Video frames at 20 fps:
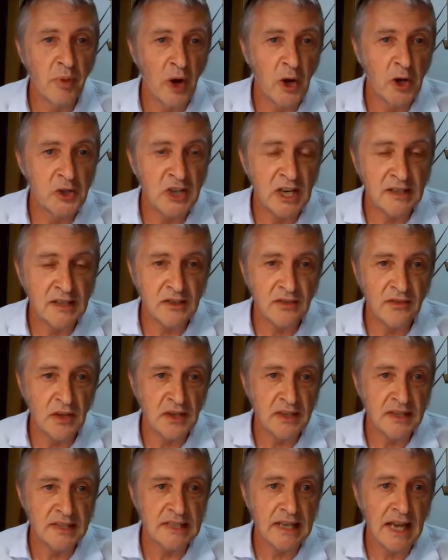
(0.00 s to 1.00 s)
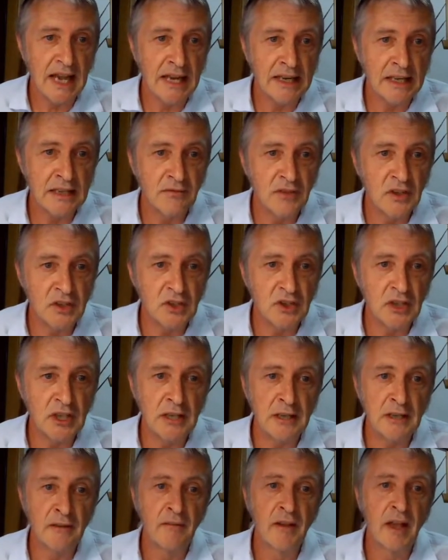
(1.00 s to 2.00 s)
projects that are starting this
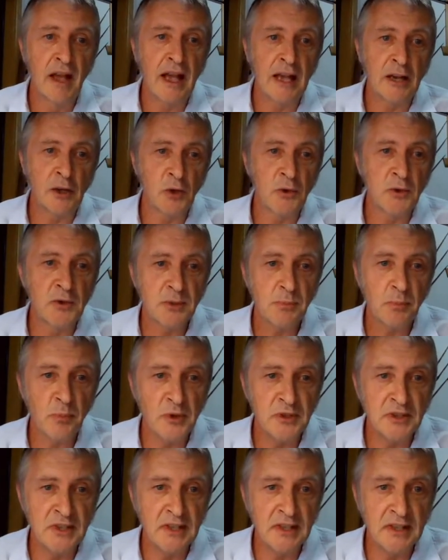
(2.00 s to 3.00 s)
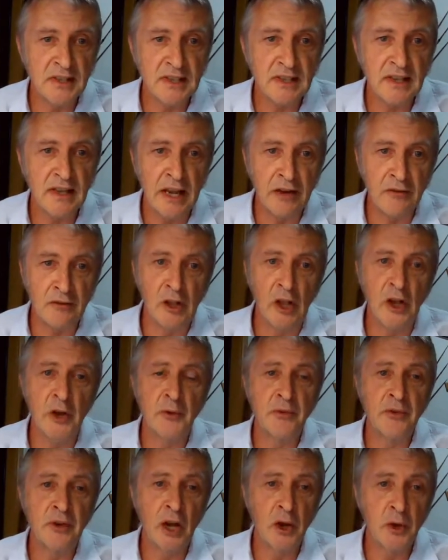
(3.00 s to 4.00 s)
year are Crisp Resist and
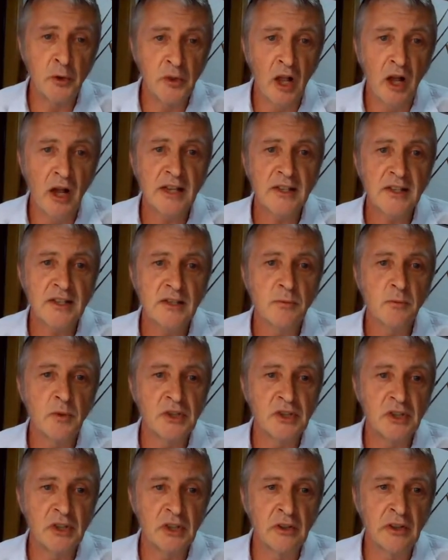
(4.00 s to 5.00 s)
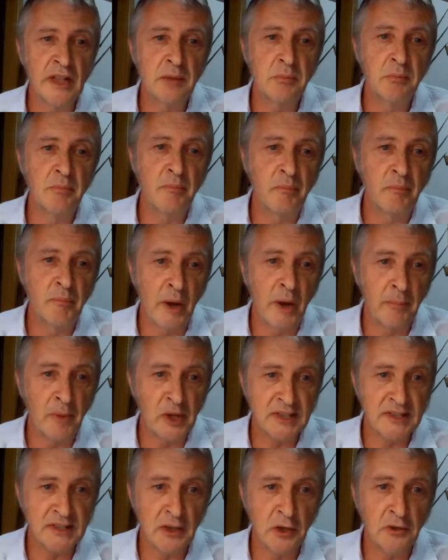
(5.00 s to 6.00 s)
No Lice, which are led by
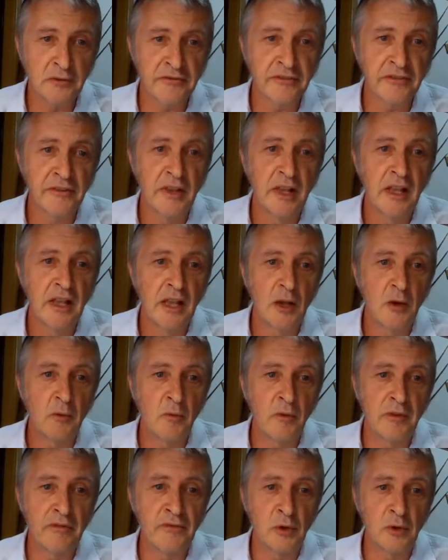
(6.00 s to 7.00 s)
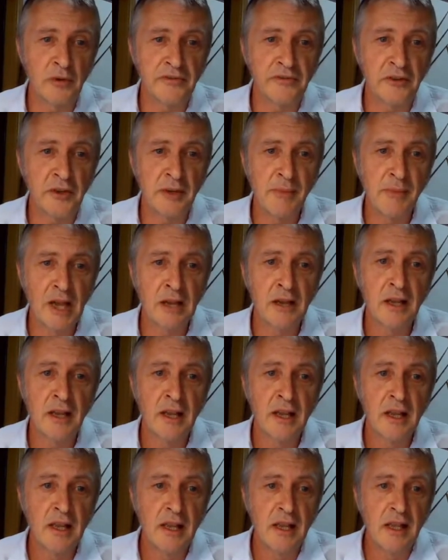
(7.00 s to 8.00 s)
myself with Norfema
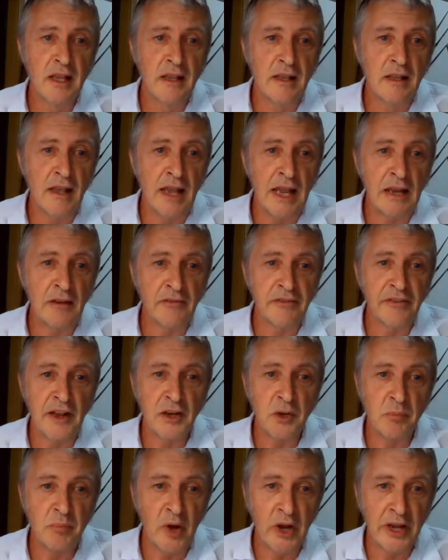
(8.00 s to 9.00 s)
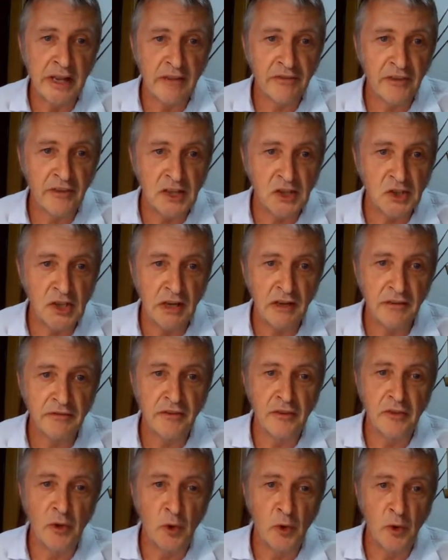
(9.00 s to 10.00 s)
and funded by
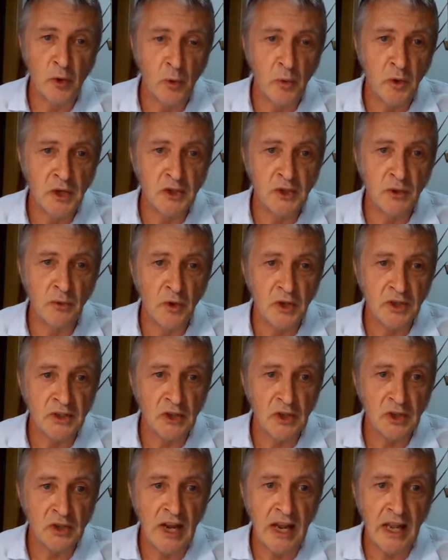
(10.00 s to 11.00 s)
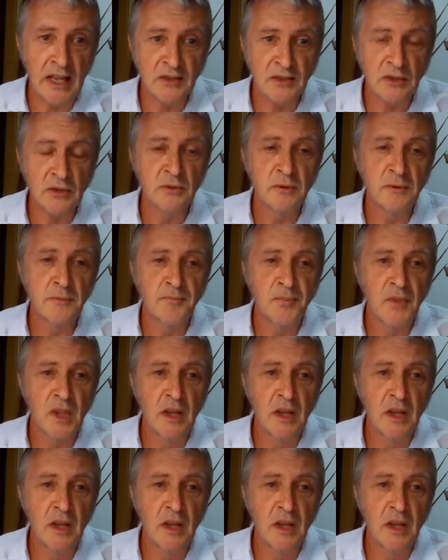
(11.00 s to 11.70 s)
FHF and the Norwegian Research Council.